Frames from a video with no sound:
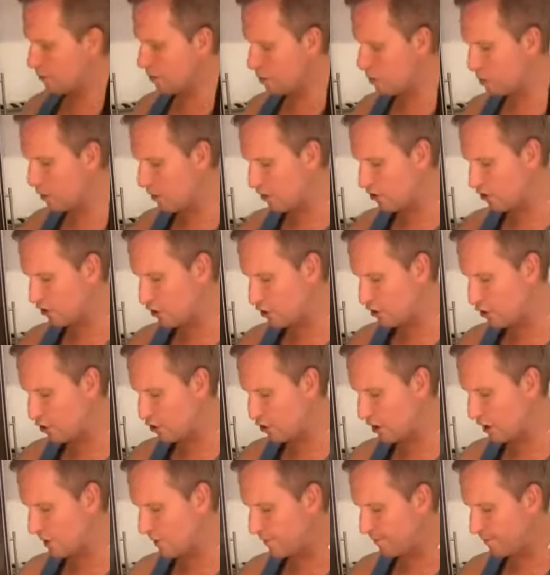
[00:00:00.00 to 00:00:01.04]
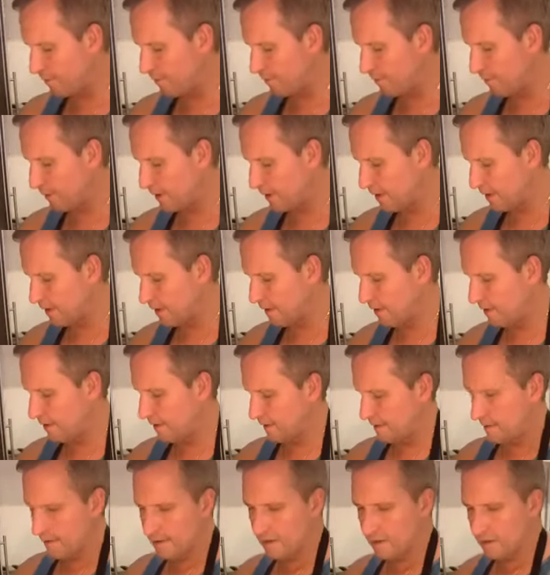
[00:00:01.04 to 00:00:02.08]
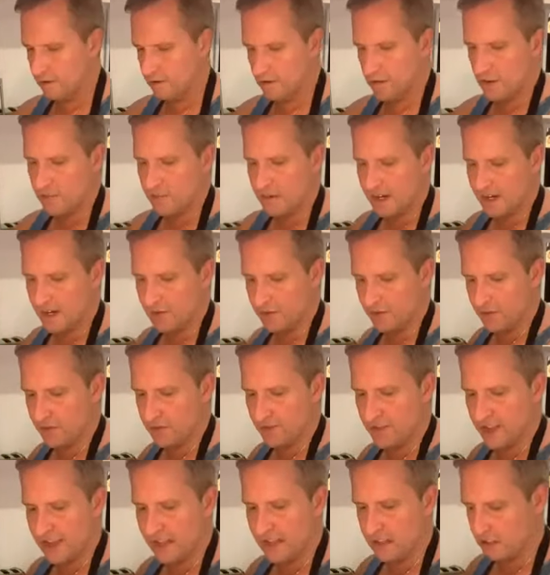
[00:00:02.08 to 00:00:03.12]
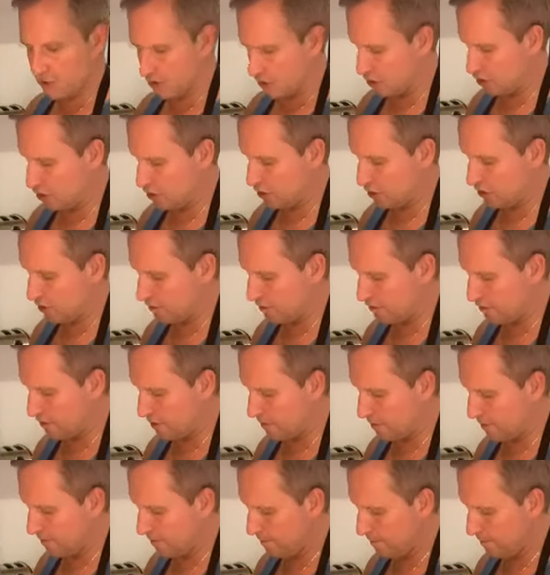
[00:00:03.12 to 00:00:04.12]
wonder what I'd cook. So many different things to choose from.